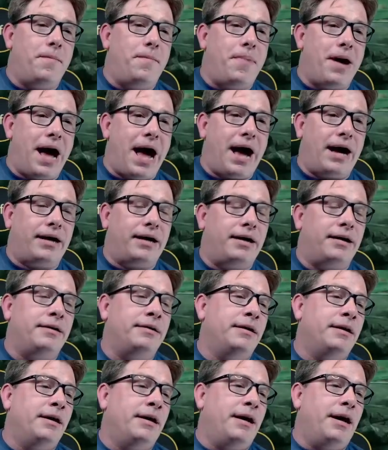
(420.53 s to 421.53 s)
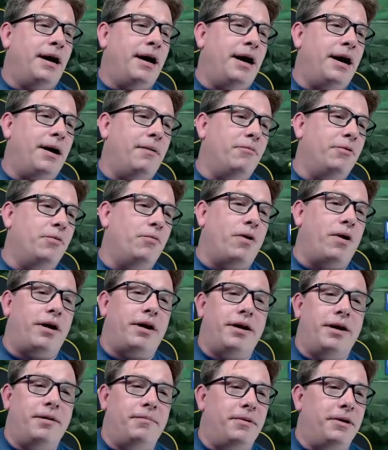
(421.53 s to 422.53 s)
back. We want
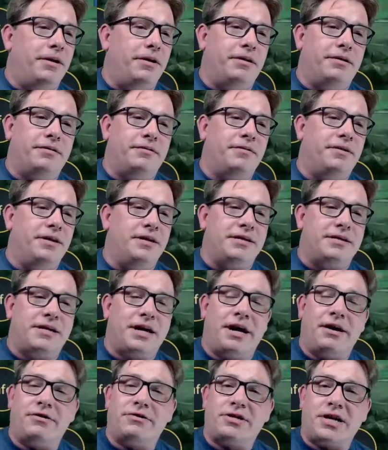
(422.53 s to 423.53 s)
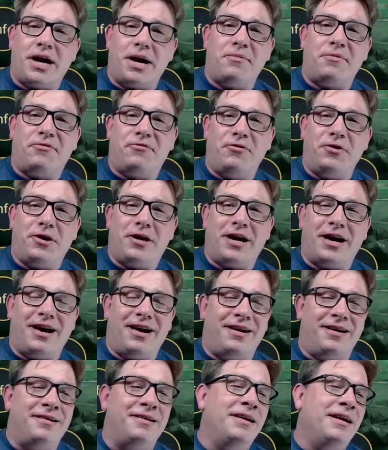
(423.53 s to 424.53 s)
him here the entire time if we
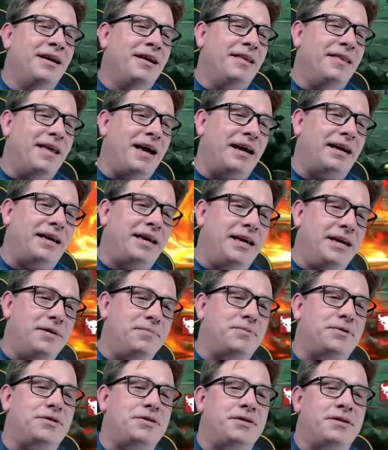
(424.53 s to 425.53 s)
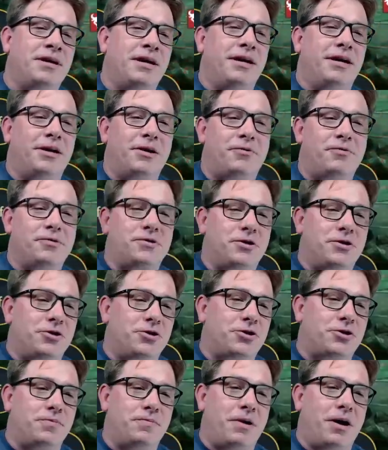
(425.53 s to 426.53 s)
can. That keeps Inquisitor
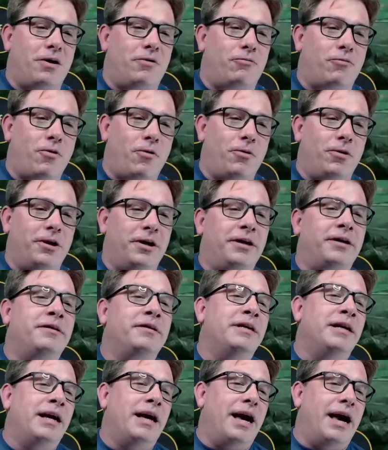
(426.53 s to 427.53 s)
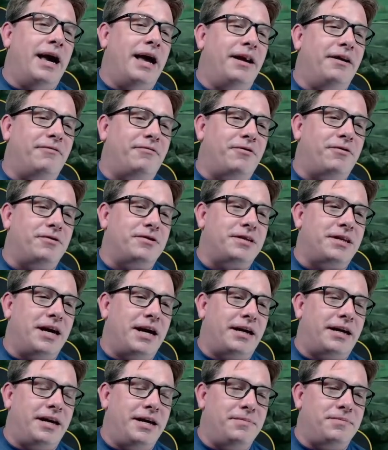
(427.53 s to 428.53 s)
Shamel rolling, and of course
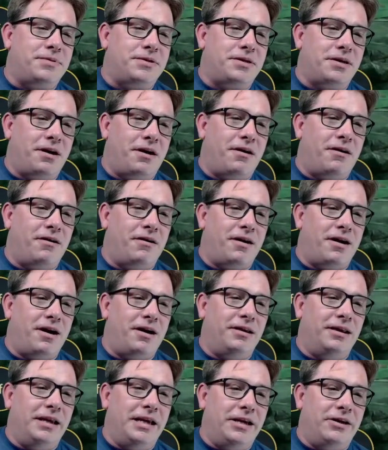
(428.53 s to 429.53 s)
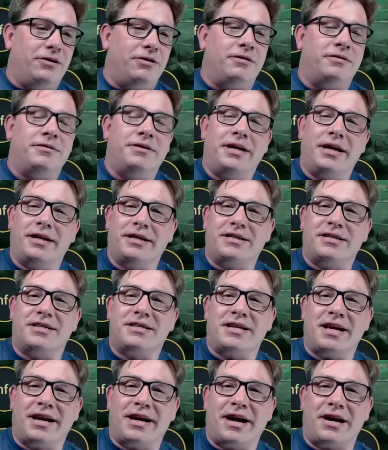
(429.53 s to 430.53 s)
that keeps our leader getting to
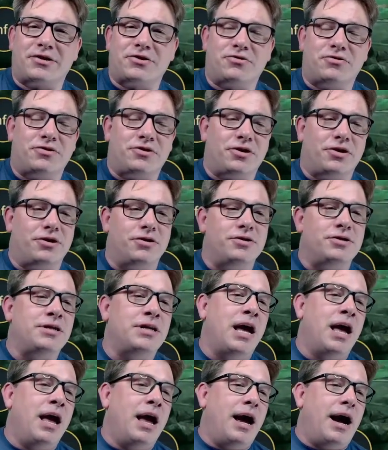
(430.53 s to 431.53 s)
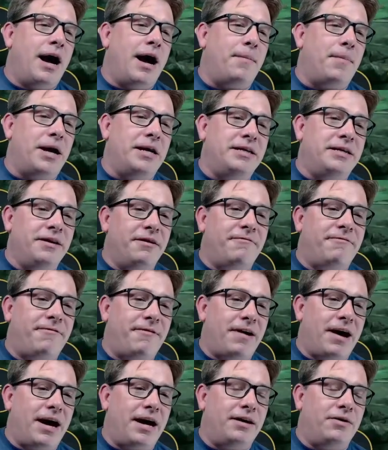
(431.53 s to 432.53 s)
take extra turns. I did
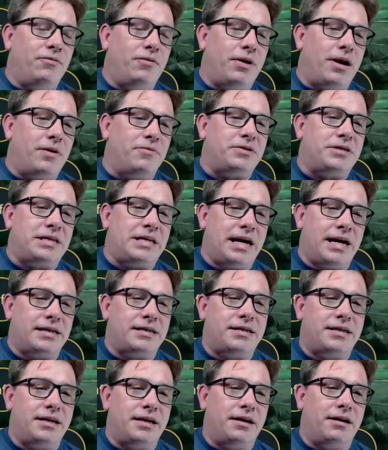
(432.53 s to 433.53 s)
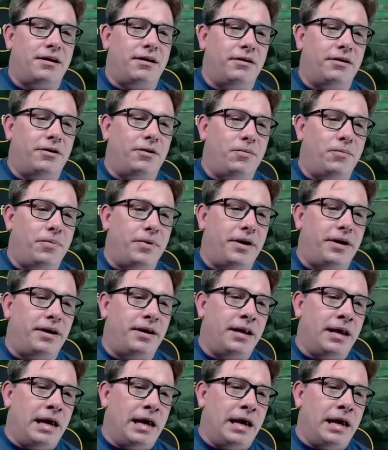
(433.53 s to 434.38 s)
find when I was testing a little bit